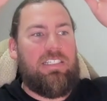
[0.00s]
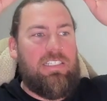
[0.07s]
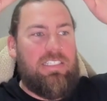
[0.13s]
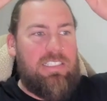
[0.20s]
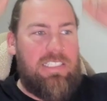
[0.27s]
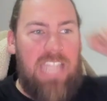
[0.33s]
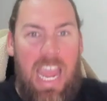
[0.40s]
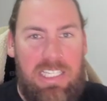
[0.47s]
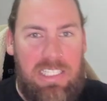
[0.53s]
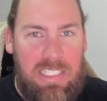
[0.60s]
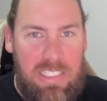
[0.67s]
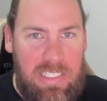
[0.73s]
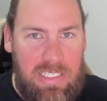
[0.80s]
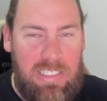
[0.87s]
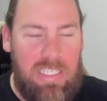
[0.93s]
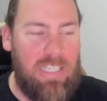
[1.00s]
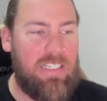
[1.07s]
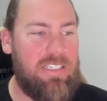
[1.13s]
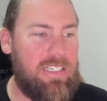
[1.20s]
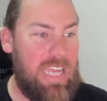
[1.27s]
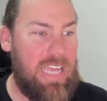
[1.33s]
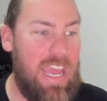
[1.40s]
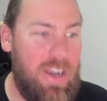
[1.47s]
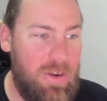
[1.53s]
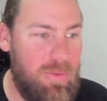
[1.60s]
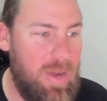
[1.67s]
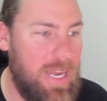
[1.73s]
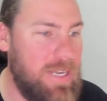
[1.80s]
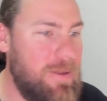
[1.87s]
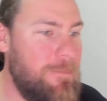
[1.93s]
Yes! Cannot
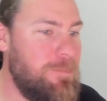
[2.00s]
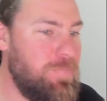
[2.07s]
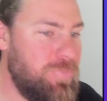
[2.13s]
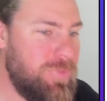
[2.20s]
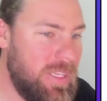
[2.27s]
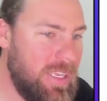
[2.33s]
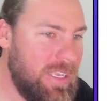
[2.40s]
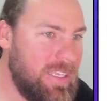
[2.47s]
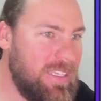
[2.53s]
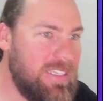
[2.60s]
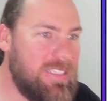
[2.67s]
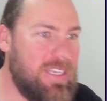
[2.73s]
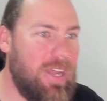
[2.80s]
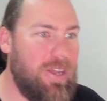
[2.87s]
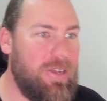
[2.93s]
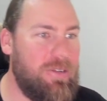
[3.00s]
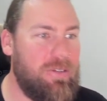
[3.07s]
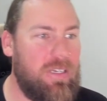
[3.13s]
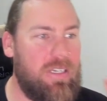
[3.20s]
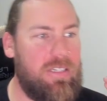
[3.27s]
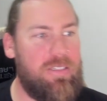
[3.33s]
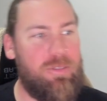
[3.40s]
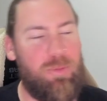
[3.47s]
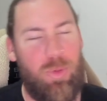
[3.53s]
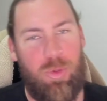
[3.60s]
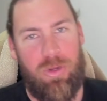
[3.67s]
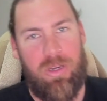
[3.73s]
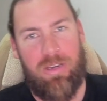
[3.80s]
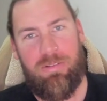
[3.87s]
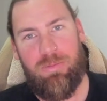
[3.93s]
wait. So
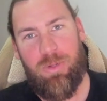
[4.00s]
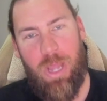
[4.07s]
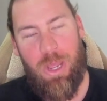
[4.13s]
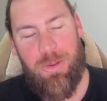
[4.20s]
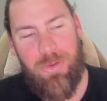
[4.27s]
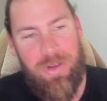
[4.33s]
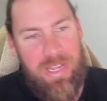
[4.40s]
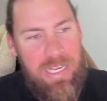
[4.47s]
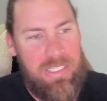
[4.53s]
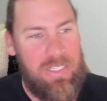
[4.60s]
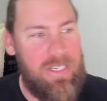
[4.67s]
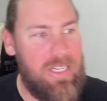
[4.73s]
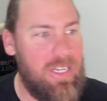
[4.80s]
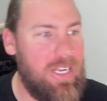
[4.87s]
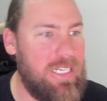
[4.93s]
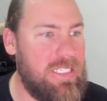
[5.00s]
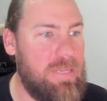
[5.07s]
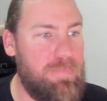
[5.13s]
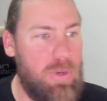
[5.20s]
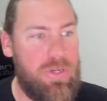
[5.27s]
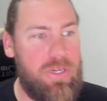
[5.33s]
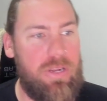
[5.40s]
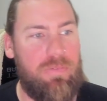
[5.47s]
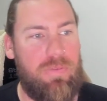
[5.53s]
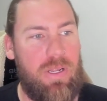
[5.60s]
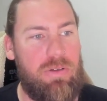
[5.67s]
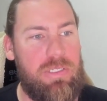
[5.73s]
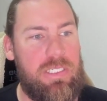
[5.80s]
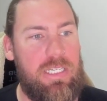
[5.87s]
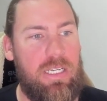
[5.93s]
we'll go through these highlights. The bonding
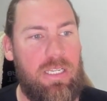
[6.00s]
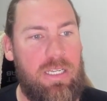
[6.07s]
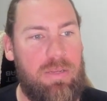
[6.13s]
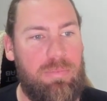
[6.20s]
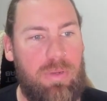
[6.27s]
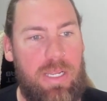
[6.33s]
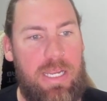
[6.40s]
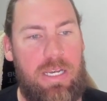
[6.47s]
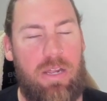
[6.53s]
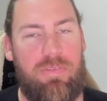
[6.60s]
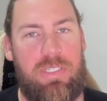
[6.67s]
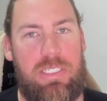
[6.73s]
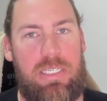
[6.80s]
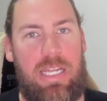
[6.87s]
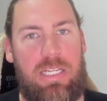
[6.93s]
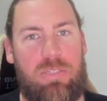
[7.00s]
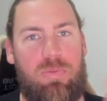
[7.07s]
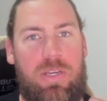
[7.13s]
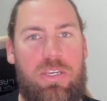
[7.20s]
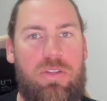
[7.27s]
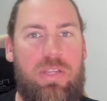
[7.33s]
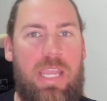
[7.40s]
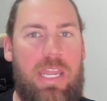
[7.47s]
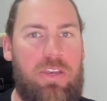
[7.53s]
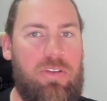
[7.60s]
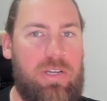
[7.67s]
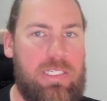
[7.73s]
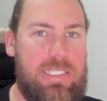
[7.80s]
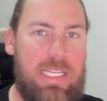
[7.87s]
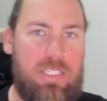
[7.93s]
flow is nearly complete. Obviously, that's when you get your
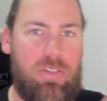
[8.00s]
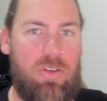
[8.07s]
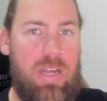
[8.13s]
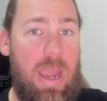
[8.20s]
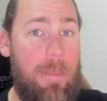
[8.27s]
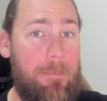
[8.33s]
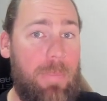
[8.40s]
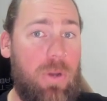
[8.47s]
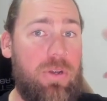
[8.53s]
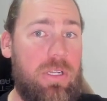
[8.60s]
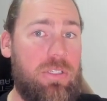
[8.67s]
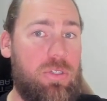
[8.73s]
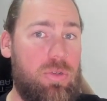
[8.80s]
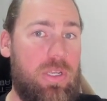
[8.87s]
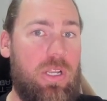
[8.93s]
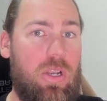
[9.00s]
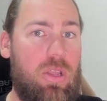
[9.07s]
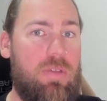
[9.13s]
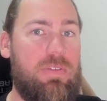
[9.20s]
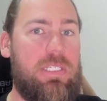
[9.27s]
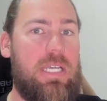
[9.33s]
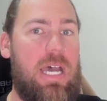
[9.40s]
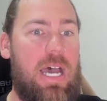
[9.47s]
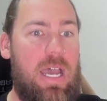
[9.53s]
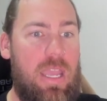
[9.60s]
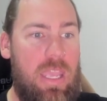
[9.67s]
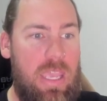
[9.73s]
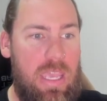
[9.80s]
accessory and bond it to your Illuvitar.